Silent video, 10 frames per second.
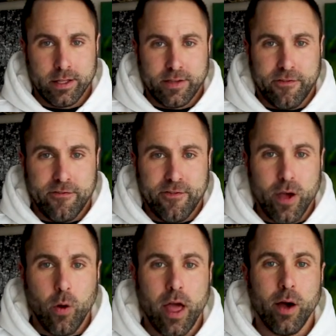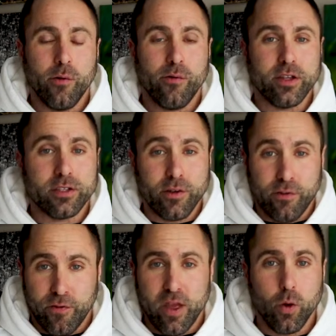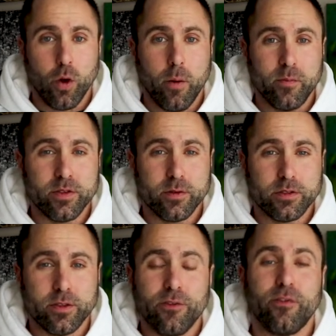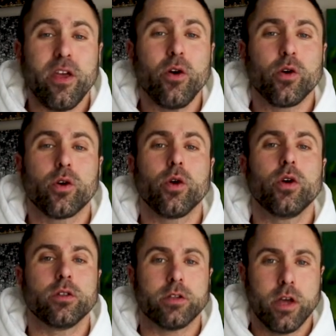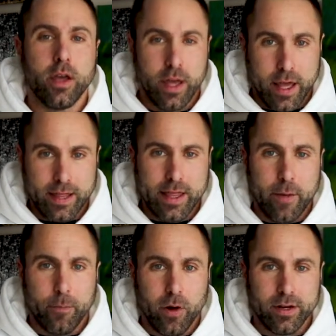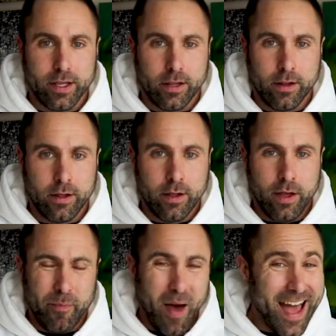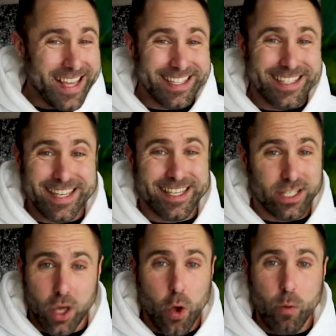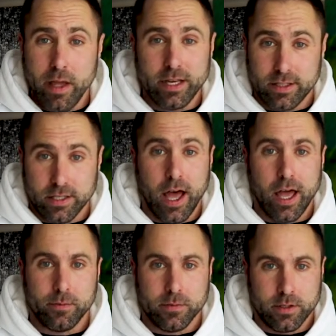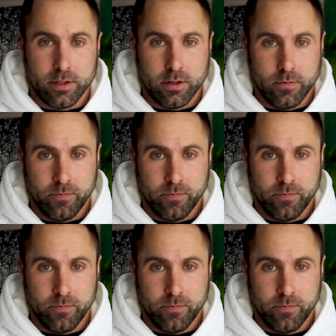to feel healthy, to feel confident, to feel good in their body. But I see so many times